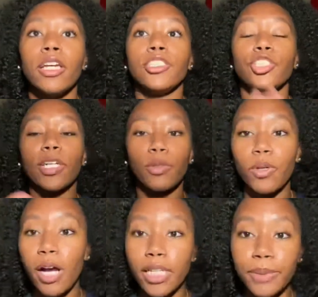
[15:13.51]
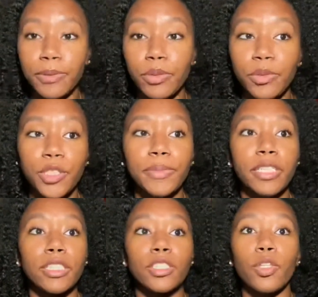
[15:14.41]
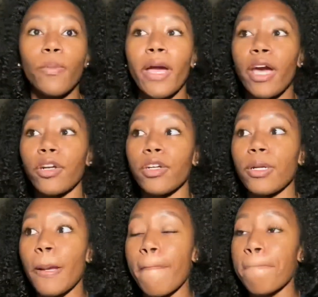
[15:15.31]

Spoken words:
general hospital, which means no matter